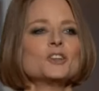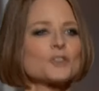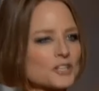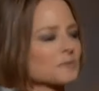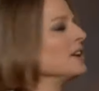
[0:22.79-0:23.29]

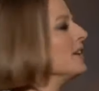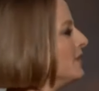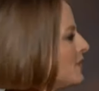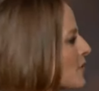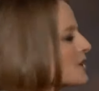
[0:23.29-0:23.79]
Trust me,
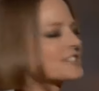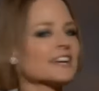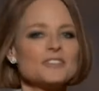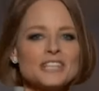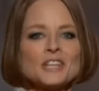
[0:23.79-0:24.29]

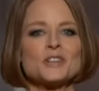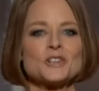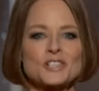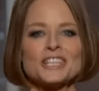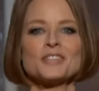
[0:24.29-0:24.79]
47
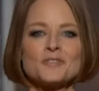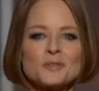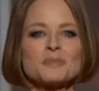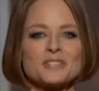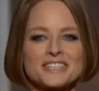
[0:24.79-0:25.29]
years in the
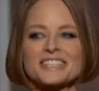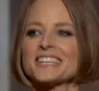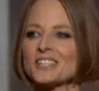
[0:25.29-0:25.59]
film business